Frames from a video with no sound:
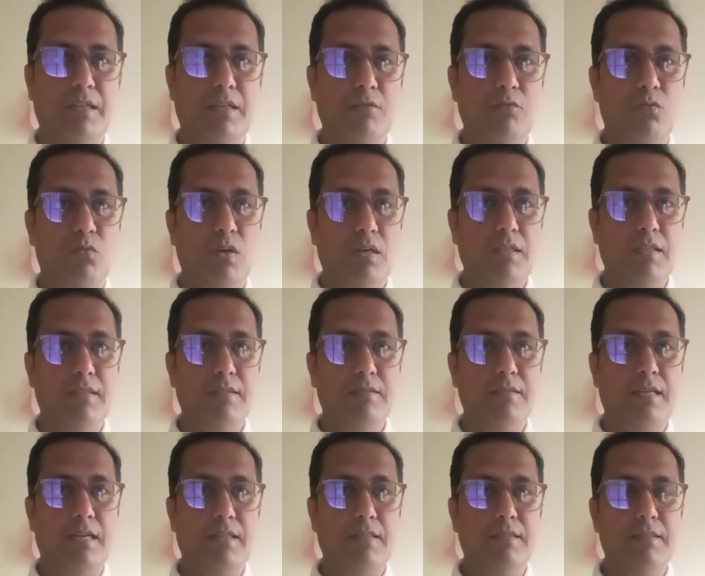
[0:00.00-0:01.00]
and what
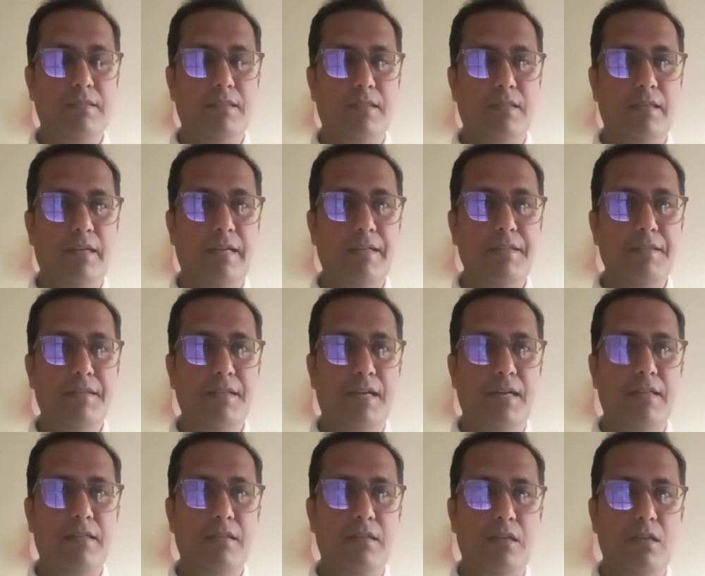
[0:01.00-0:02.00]
exactly the
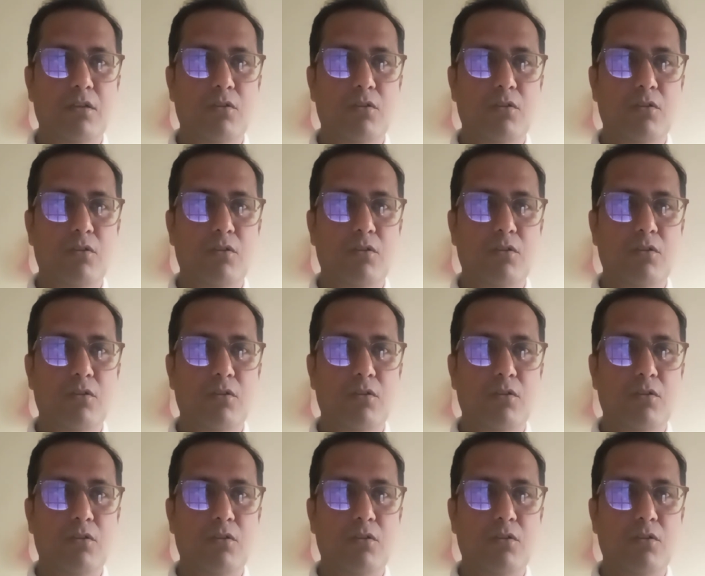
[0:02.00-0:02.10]
entire